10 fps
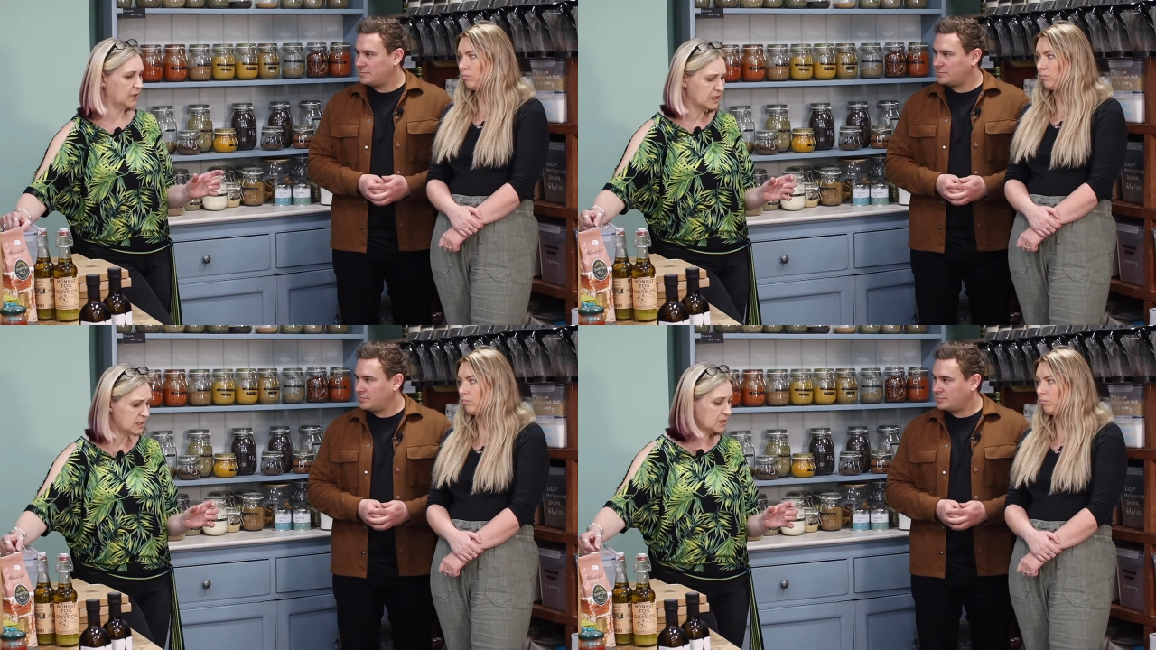
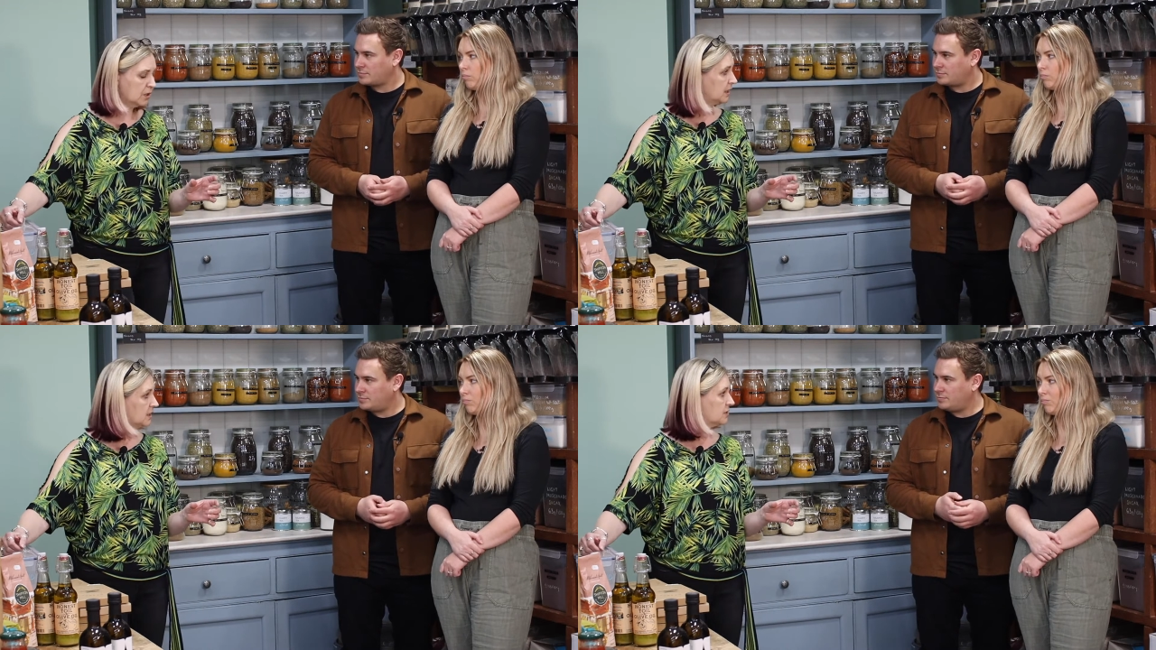Speaker 1: bring in the
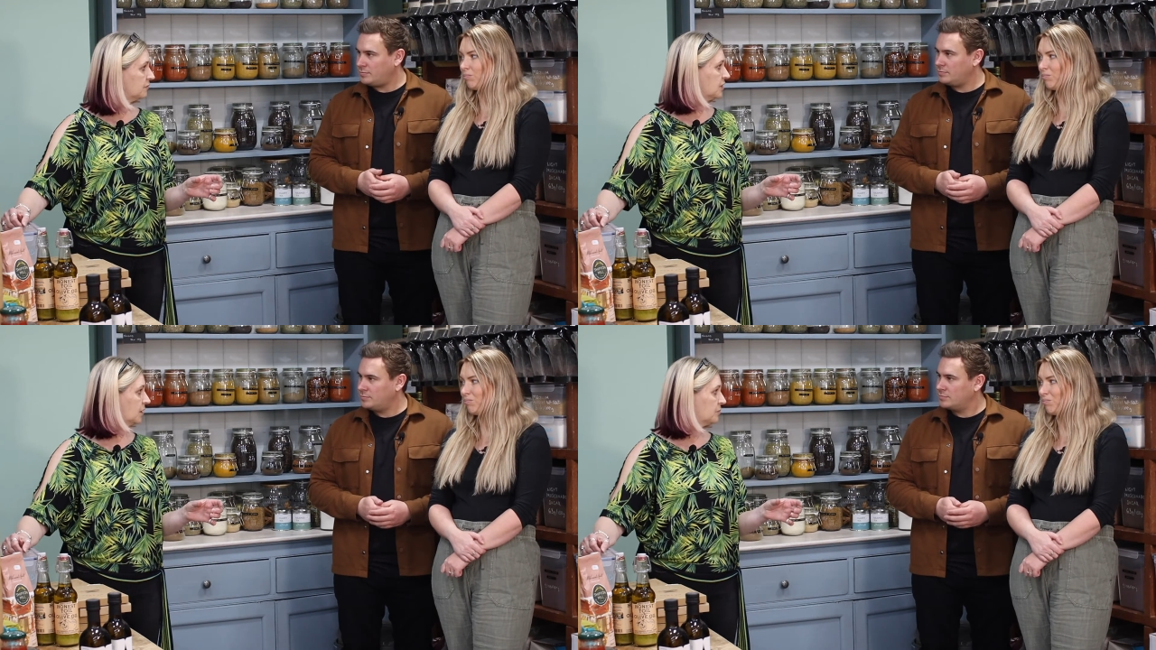
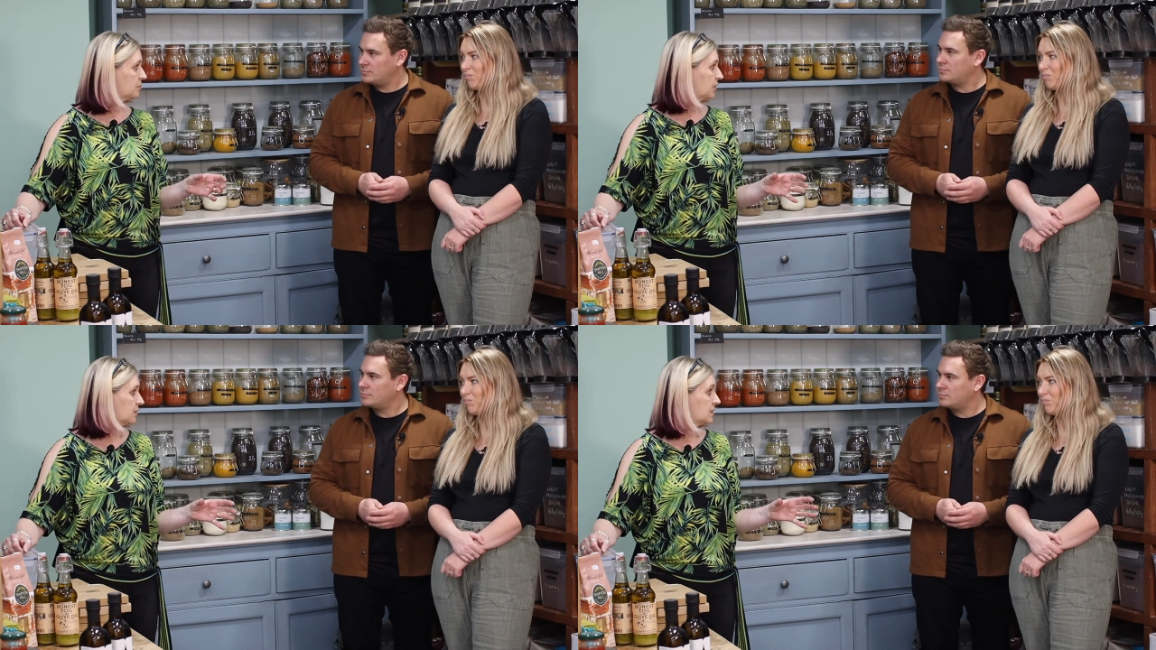tiniest of
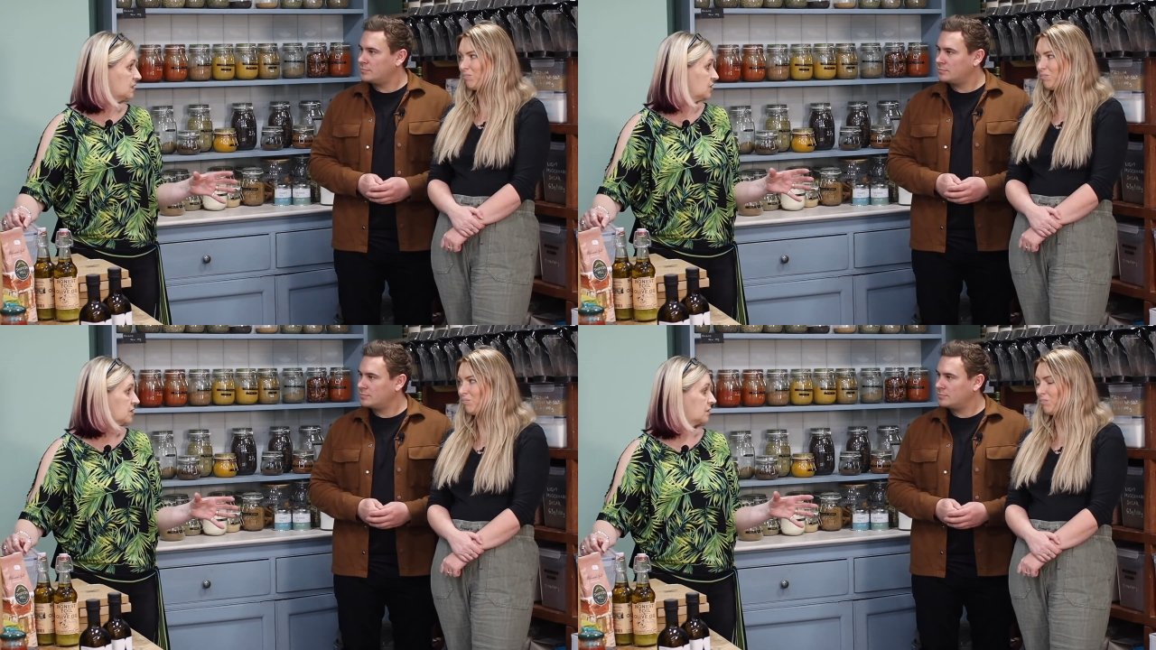tubs because
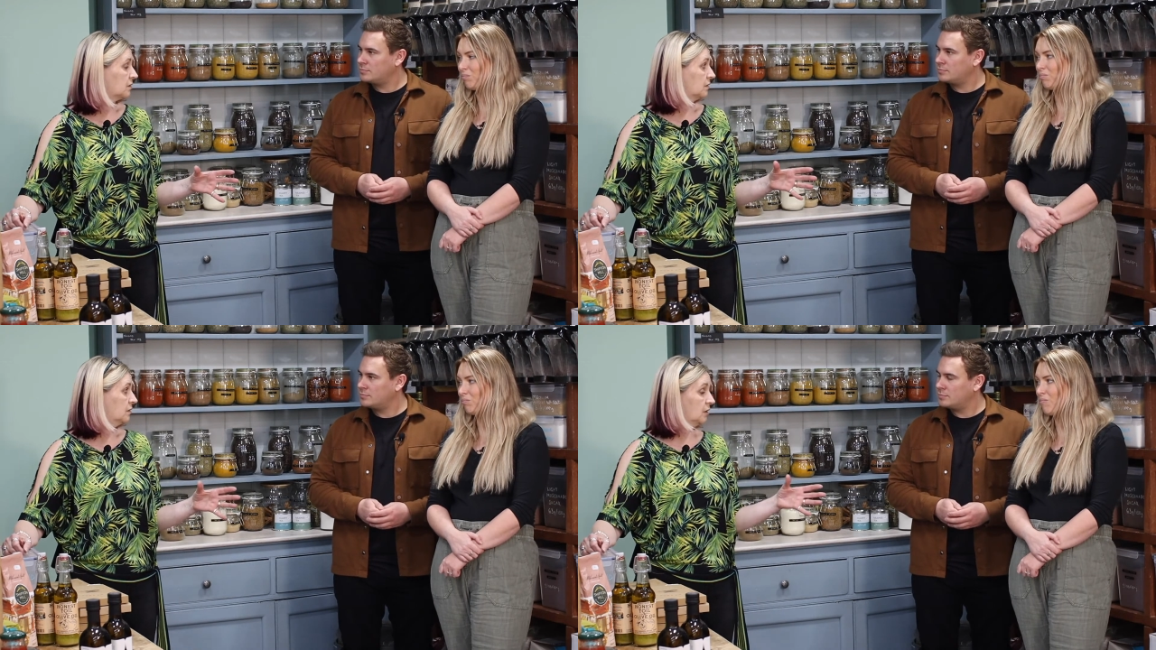they just
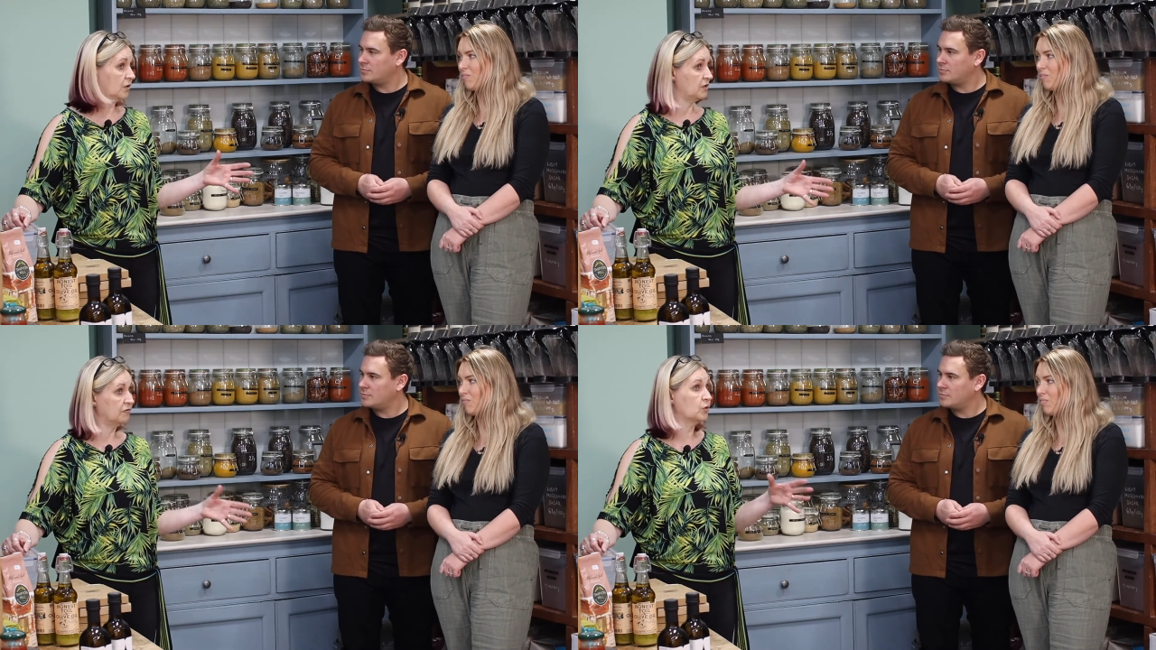
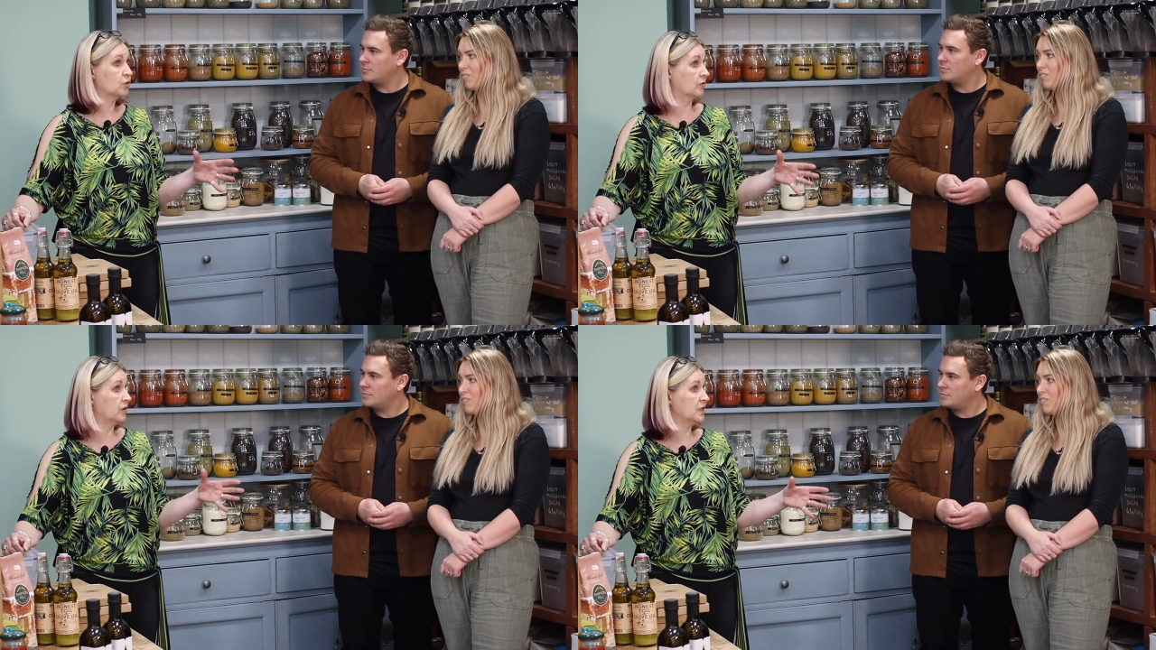can only
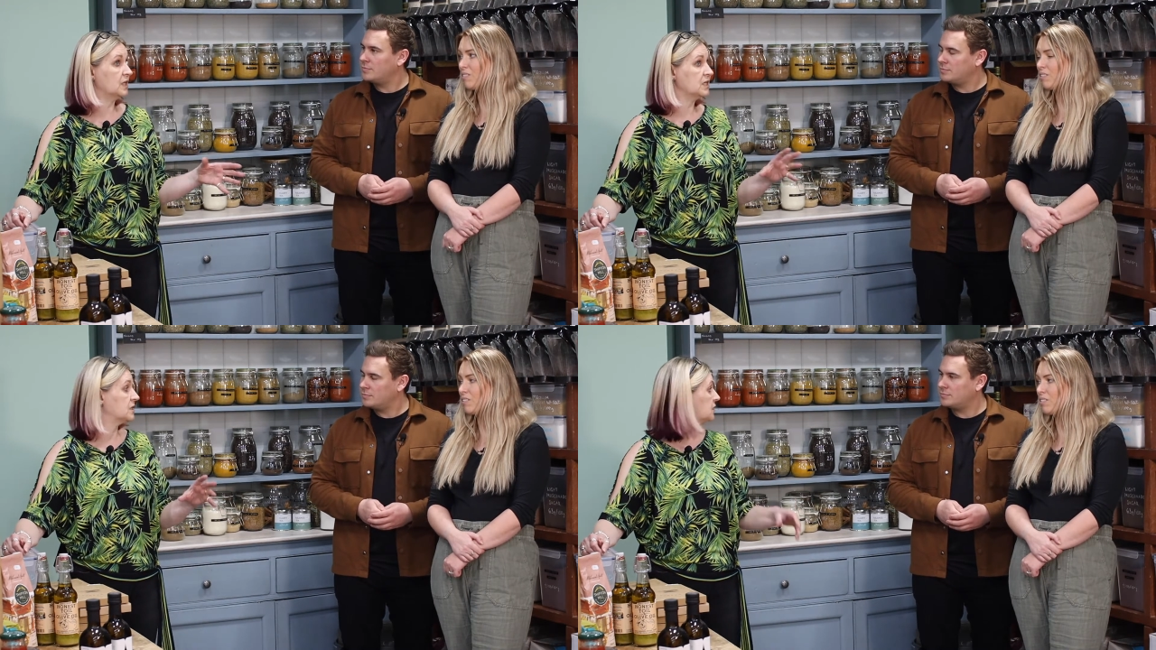afford or
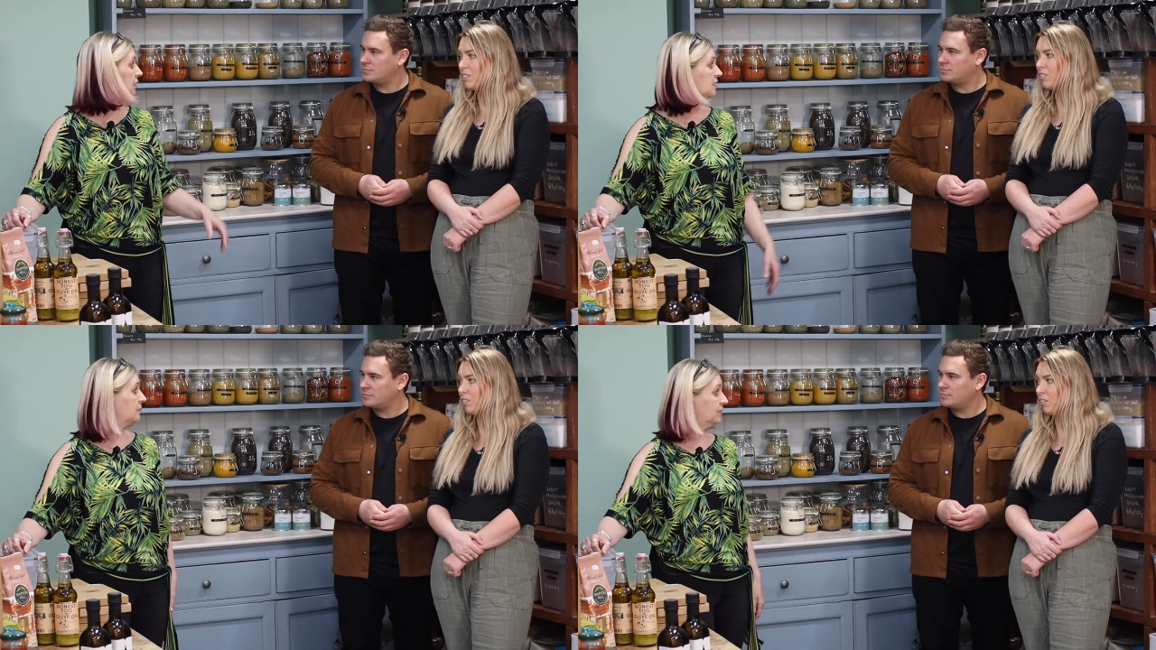only need a
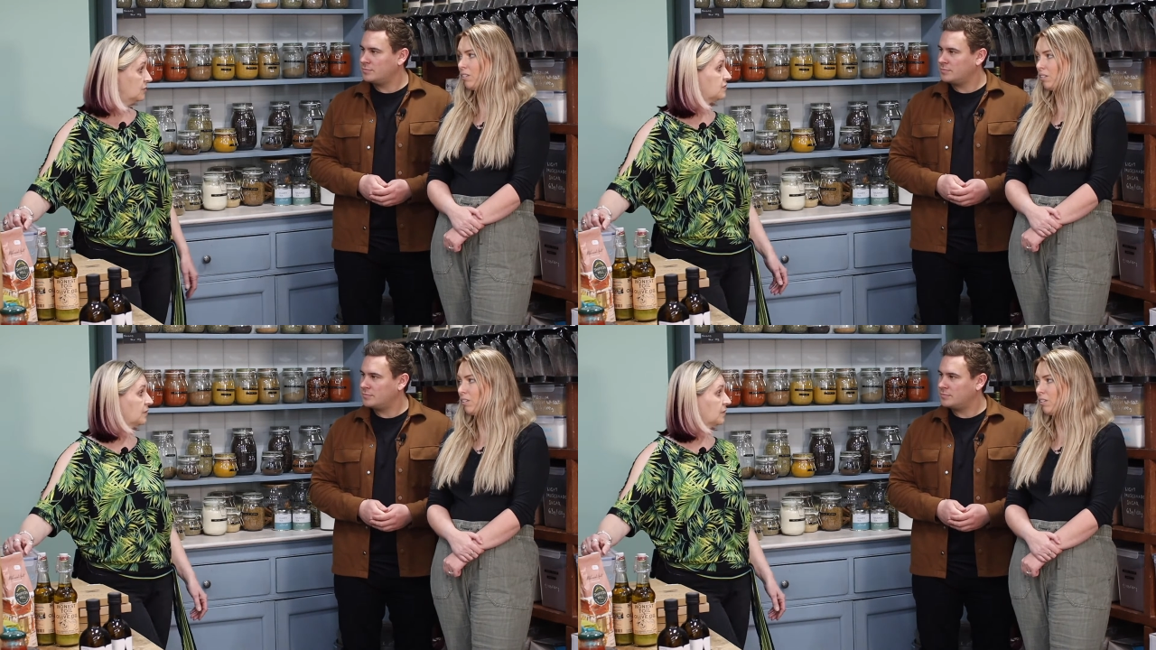tiny amount of